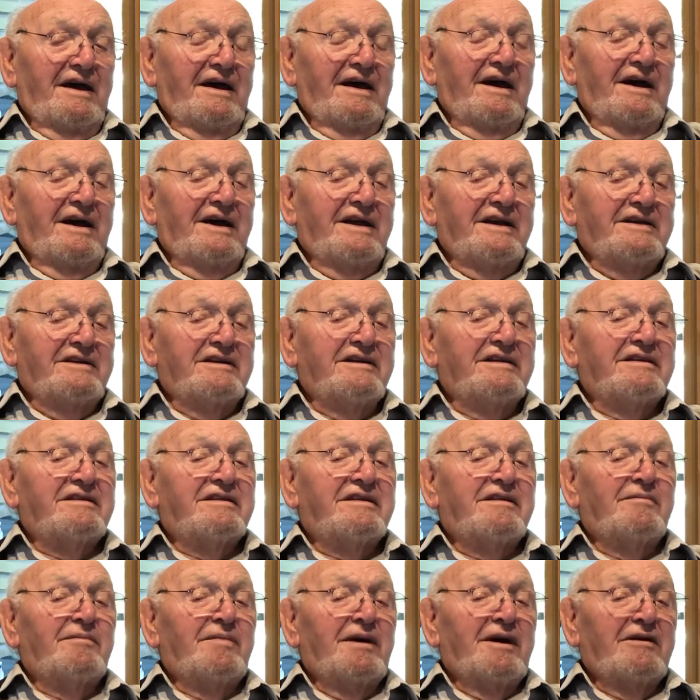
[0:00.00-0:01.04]
I just
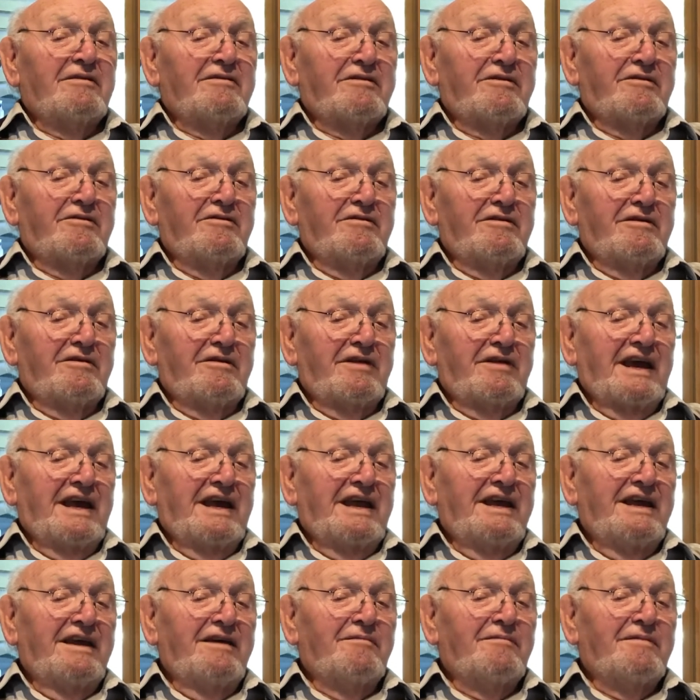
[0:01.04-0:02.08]
about couldn't get
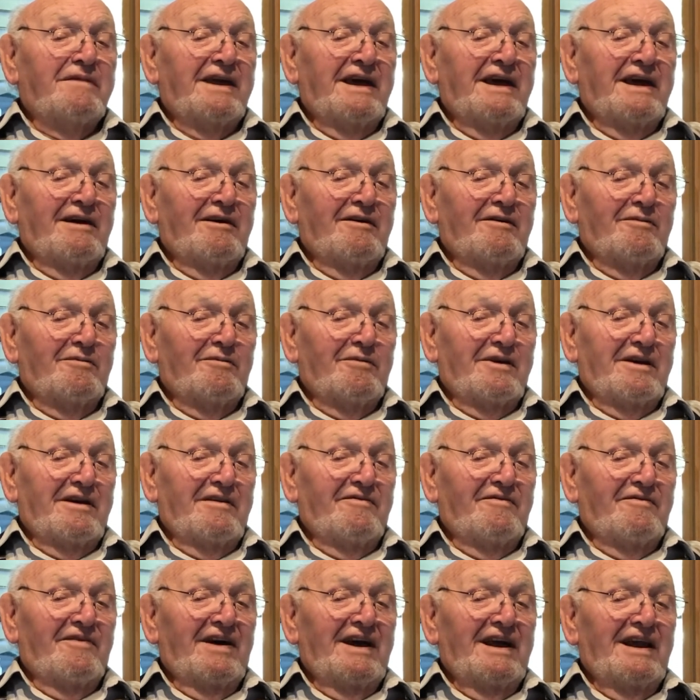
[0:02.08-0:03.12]
him down, but
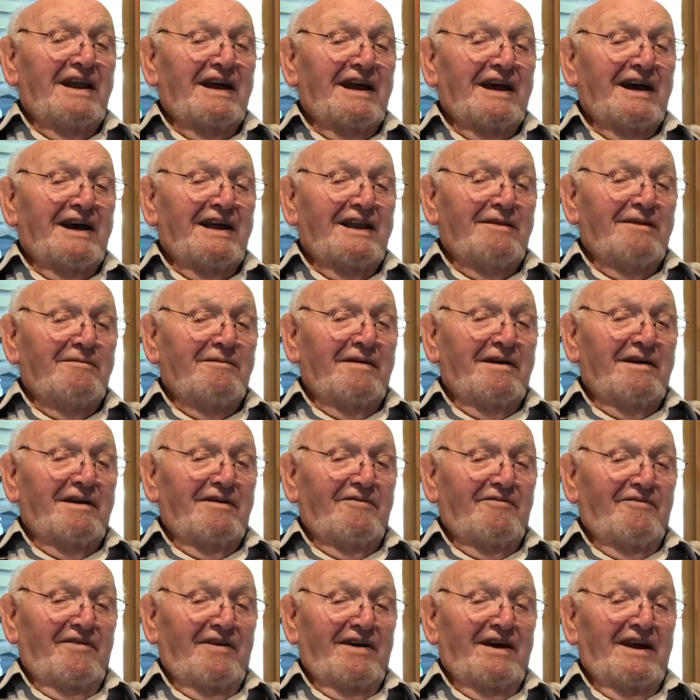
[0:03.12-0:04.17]
I
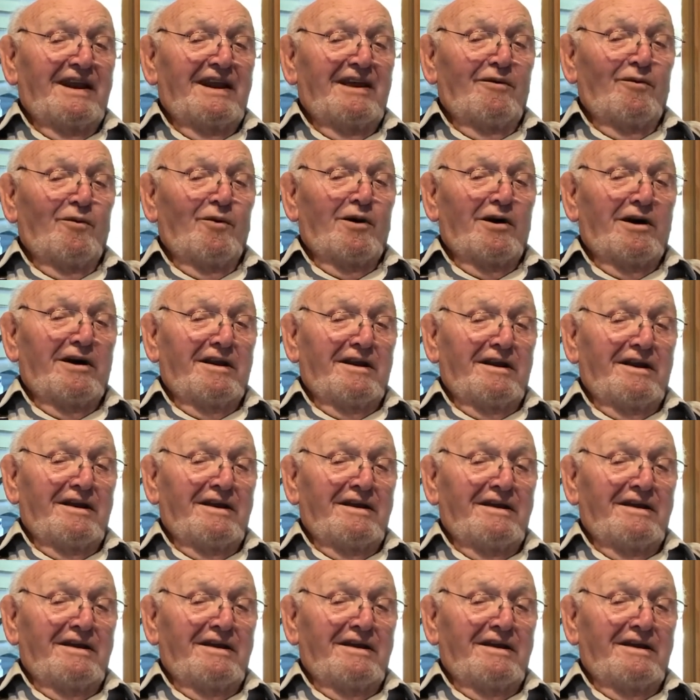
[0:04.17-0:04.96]
finally won.